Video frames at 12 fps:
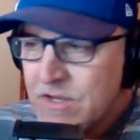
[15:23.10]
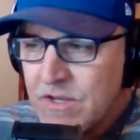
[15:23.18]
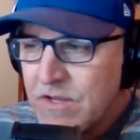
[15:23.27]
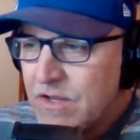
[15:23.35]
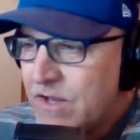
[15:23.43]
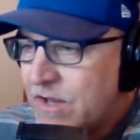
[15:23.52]

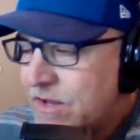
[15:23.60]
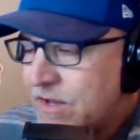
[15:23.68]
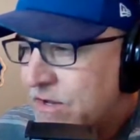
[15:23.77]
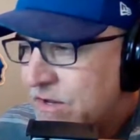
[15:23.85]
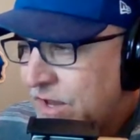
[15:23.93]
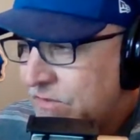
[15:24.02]

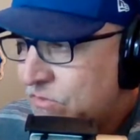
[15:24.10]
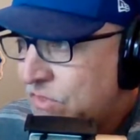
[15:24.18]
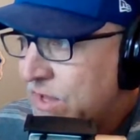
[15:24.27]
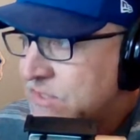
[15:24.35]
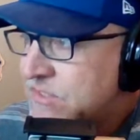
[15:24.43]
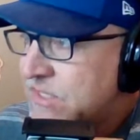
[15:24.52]
and things
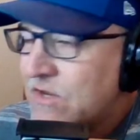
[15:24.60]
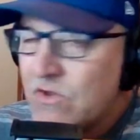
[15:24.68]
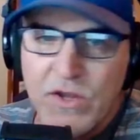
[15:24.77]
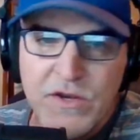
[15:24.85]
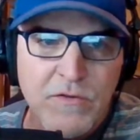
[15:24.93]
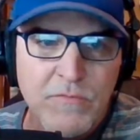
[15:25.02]
that
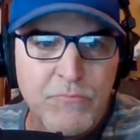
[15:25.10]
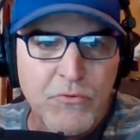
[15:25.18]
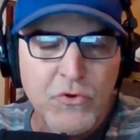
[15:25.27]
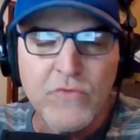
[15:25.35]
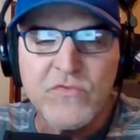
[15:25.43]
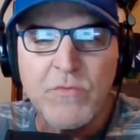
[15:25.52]
could
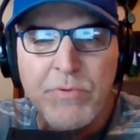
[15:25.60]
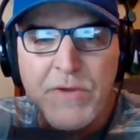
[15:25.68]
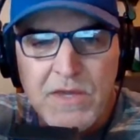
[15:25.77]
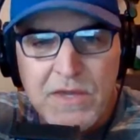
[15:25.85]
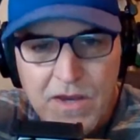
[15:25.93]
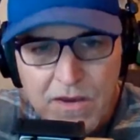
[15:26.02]
prove to
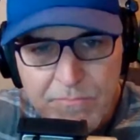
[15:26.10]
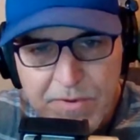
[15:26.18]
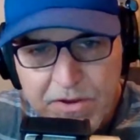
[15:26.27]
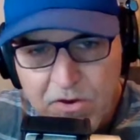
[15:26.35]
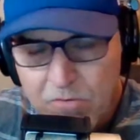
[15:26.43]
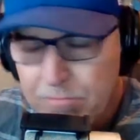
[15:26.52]
be a
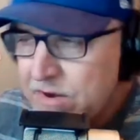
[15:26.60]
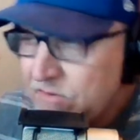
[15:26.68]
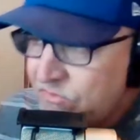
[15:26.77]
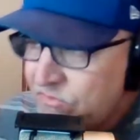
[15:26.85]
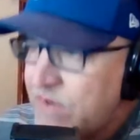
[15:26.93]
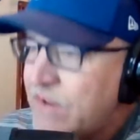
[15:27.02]
bigger
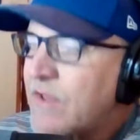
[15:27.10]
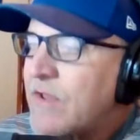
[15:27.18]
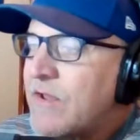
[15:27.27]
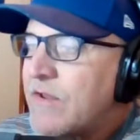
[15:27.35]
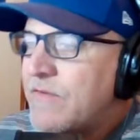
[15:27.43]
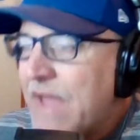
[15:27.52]
benefit
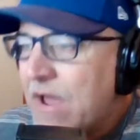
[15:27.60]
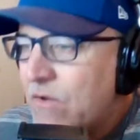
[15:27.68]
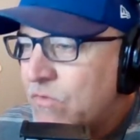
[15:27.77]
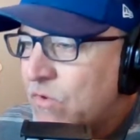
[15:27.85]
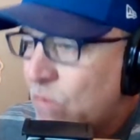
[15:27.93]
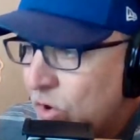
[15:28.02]
down
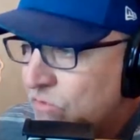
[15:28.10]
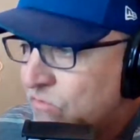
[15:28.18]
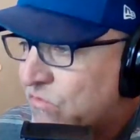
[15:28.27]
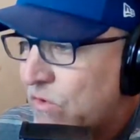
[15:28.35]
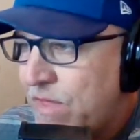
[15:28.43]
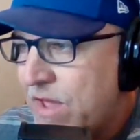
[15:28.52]
the road
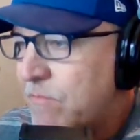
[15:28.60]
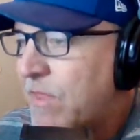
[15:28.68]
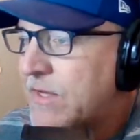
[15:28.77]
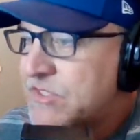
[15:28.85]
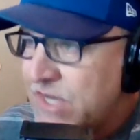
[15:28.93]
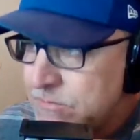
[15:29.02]
for them,
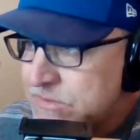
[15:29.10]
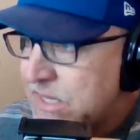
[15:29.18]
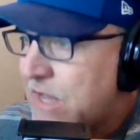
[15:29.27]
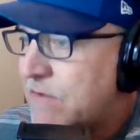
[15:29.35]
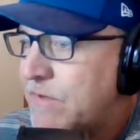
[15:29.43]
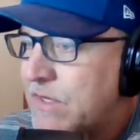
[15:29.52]
like James
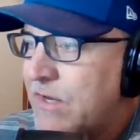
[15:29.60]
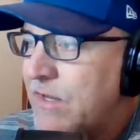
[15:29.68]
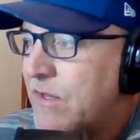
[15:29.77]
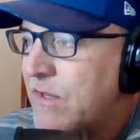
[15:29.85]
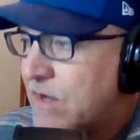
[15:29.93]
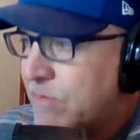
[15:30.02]
Outman getting
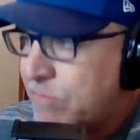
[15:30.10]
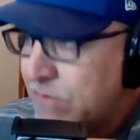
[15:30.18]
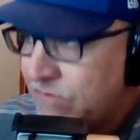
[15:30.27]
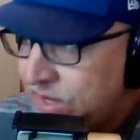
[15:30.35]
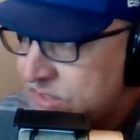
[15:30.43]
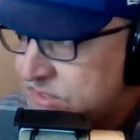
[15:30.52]
a couple of
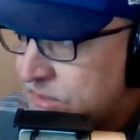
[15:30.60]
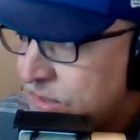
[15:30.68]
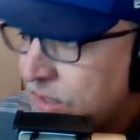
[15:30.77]
hits and